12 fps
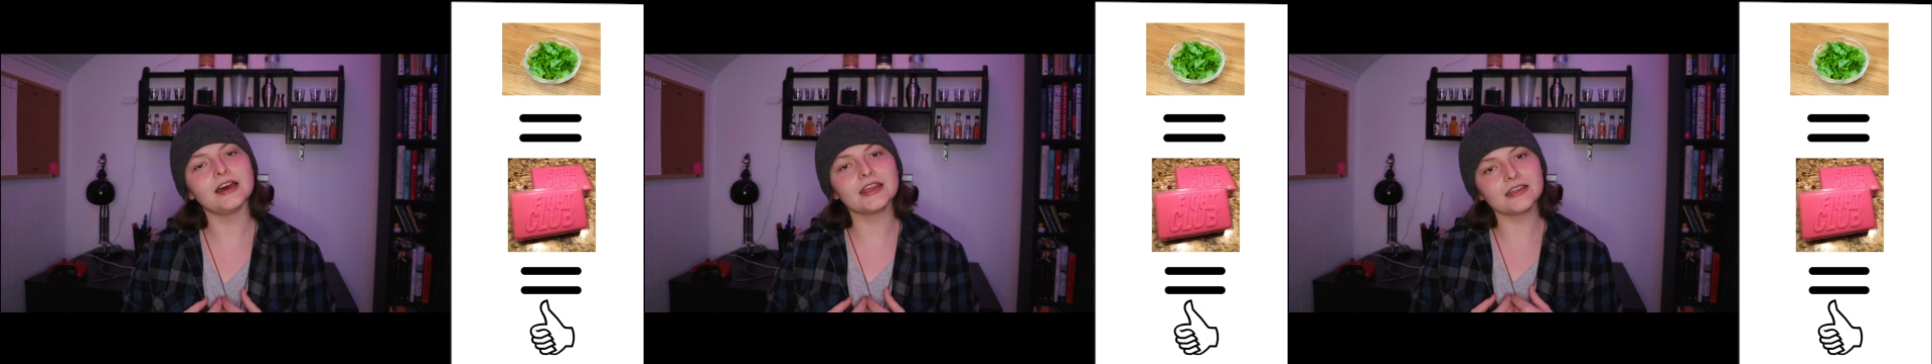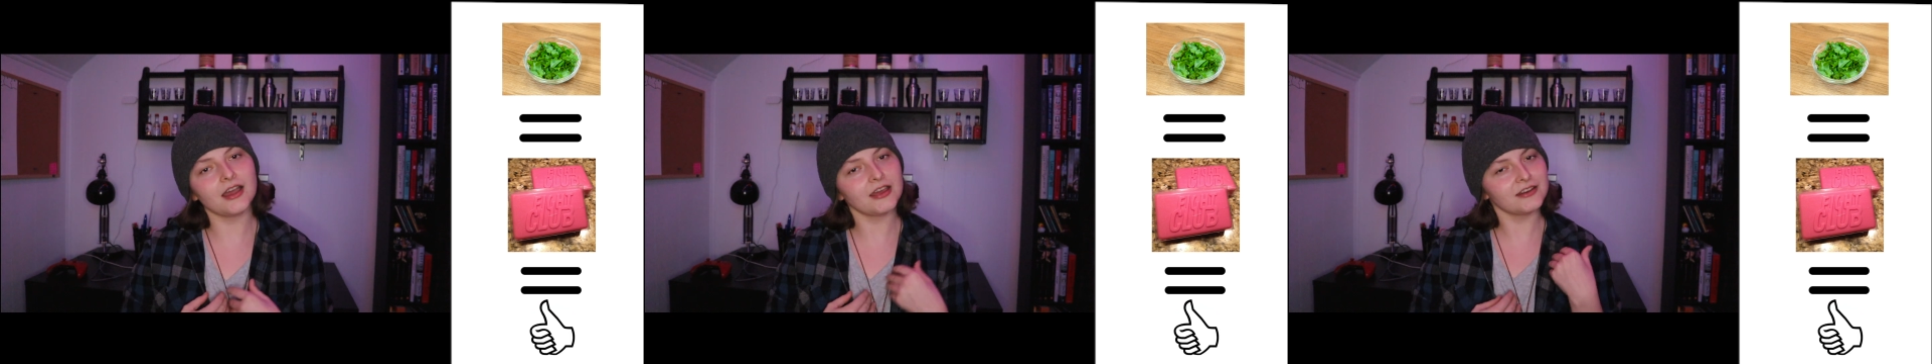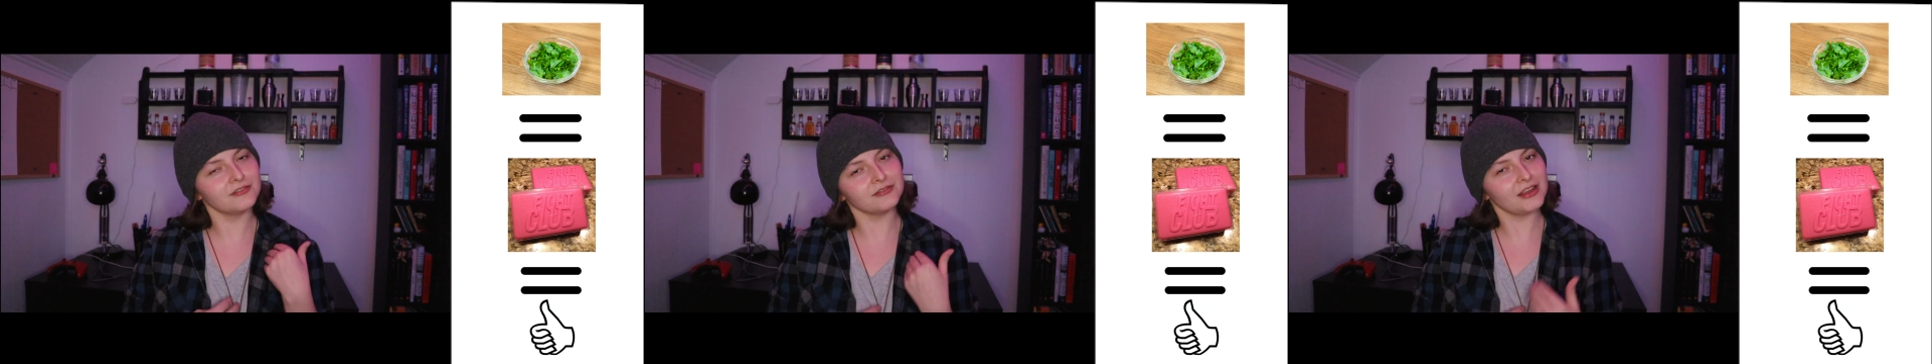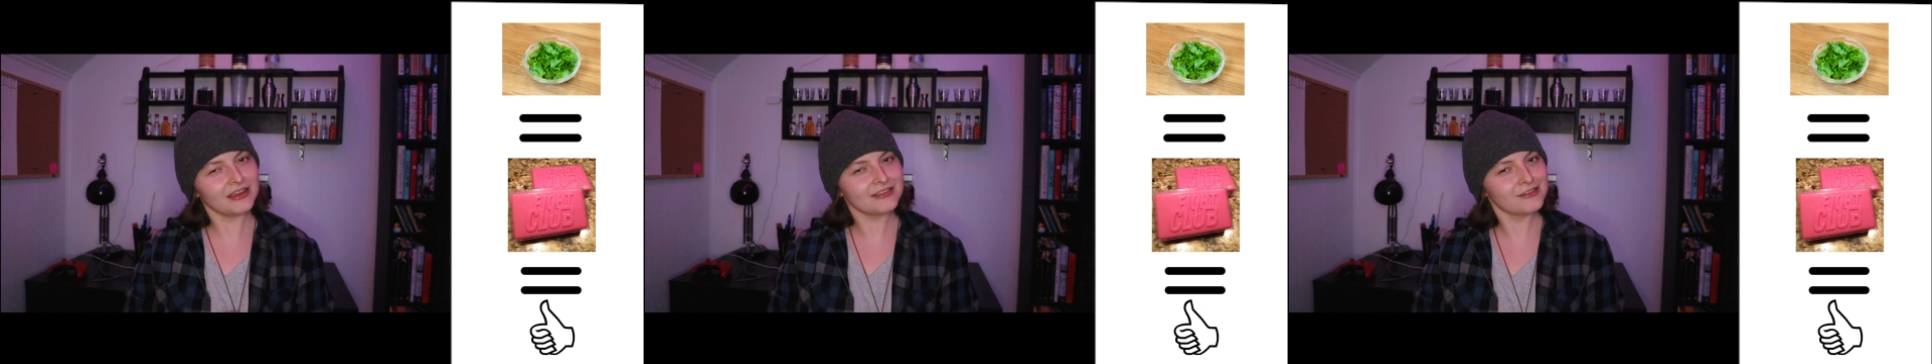I kind of
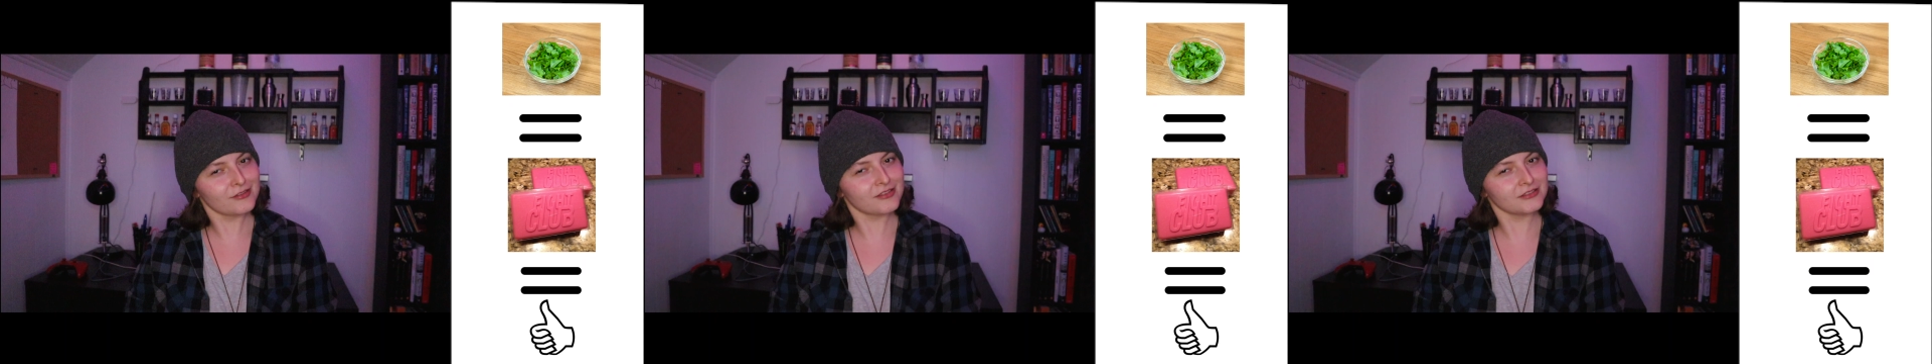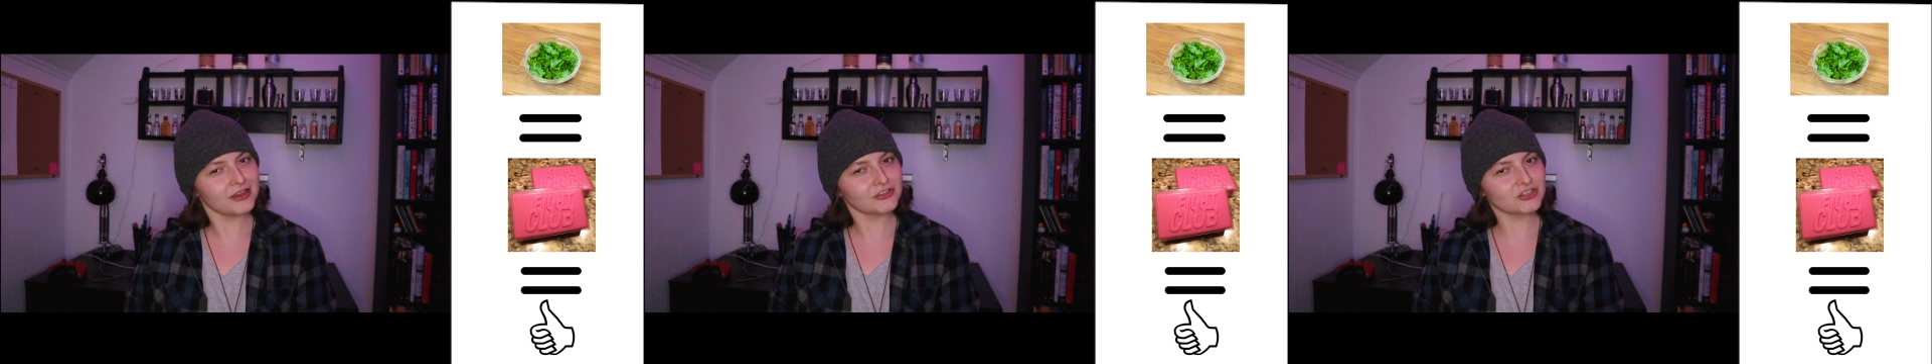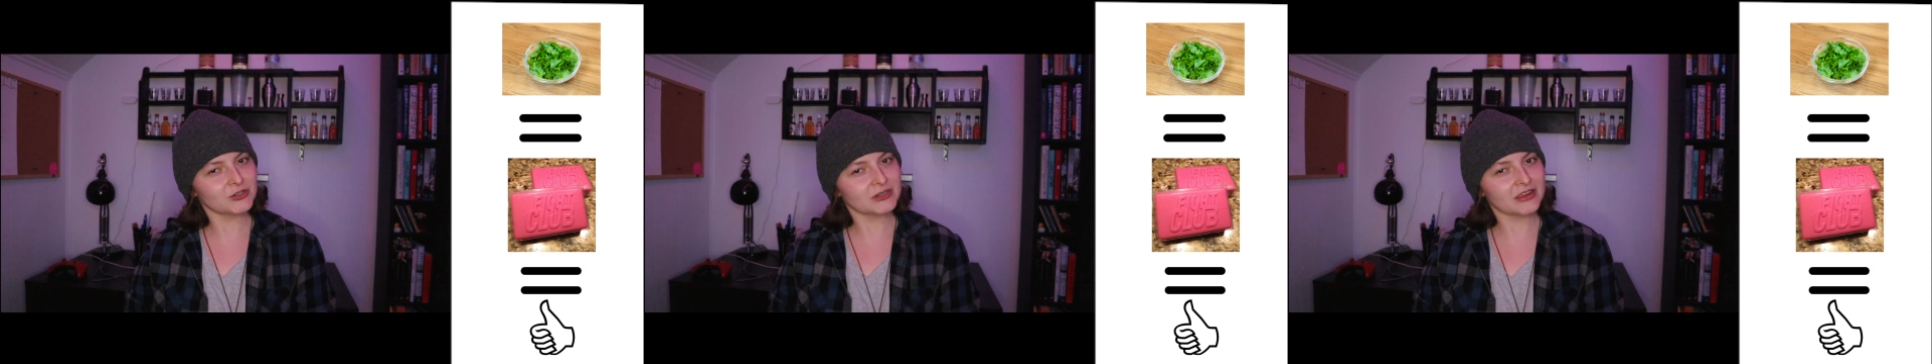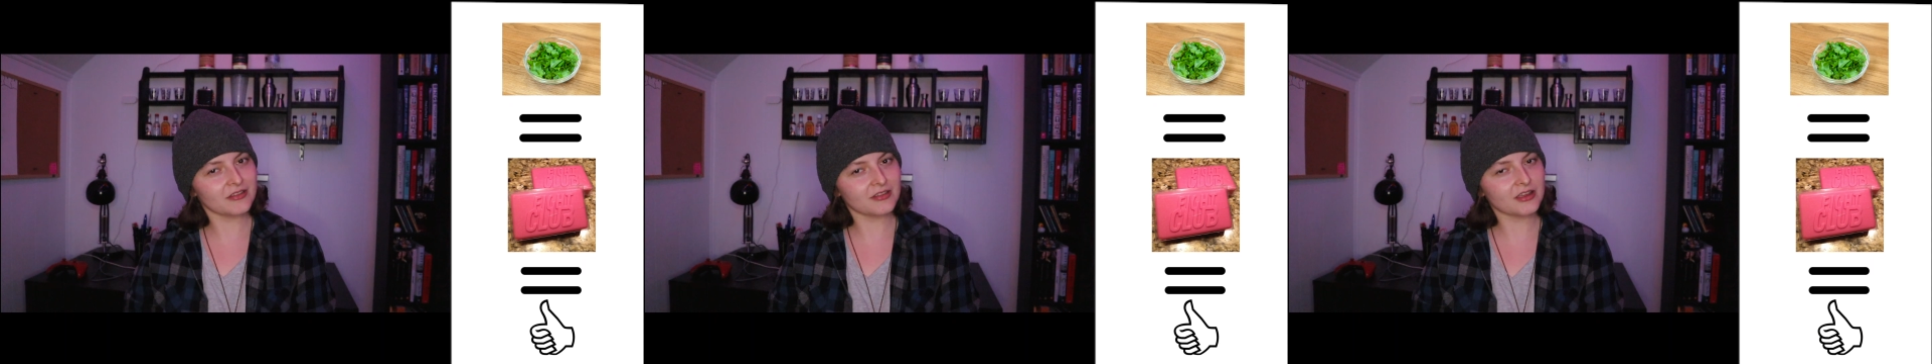like that cilantro
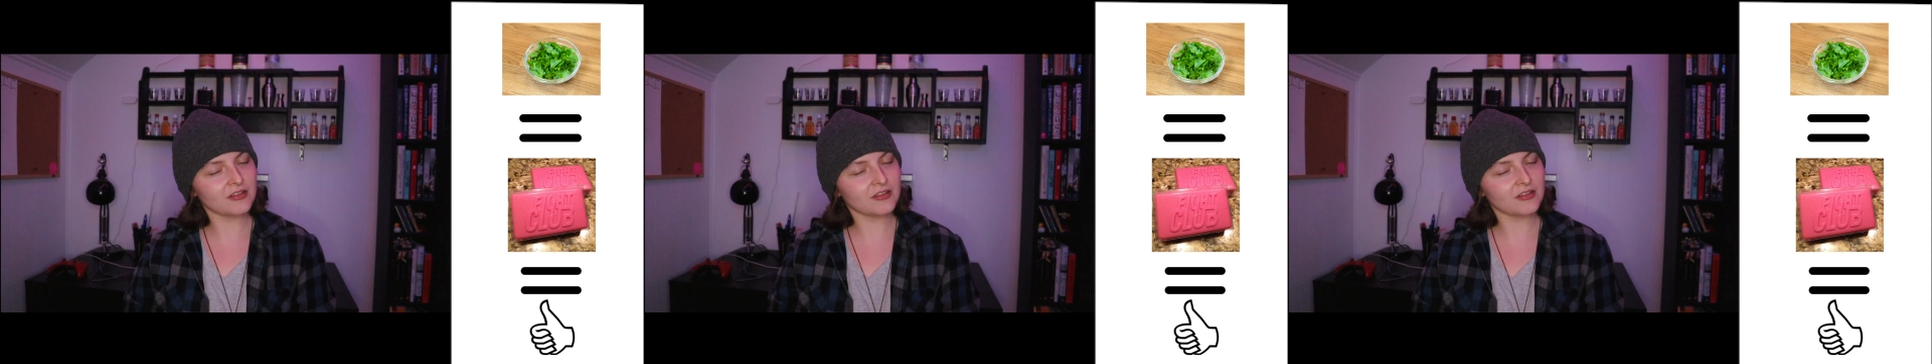tastes like